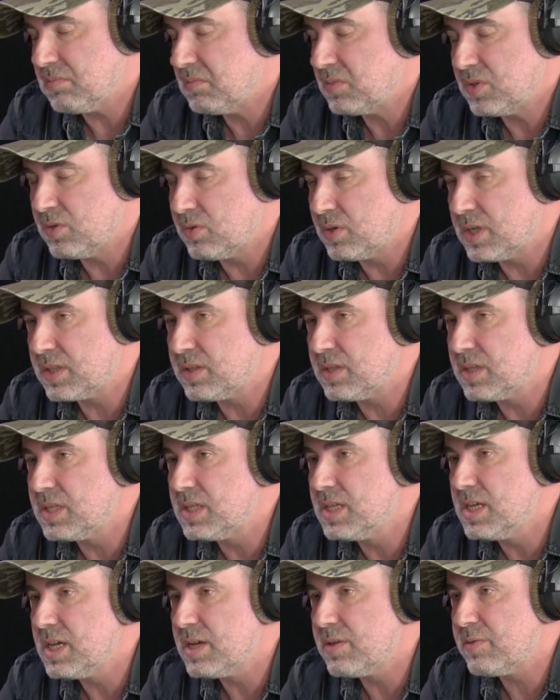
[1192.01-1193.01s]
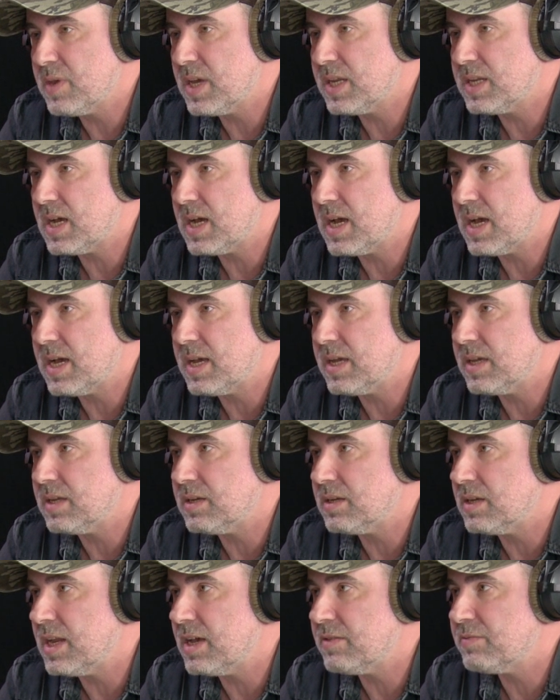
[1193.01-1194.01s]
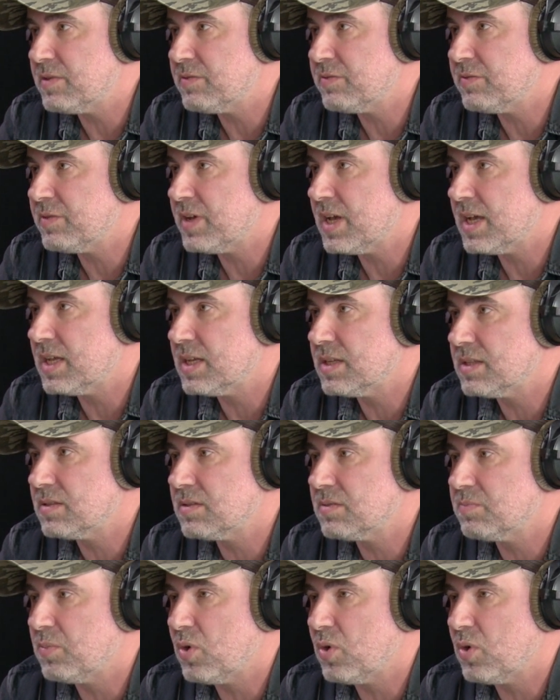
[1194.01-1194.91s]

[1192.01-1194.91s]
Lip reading: during the year that I never felt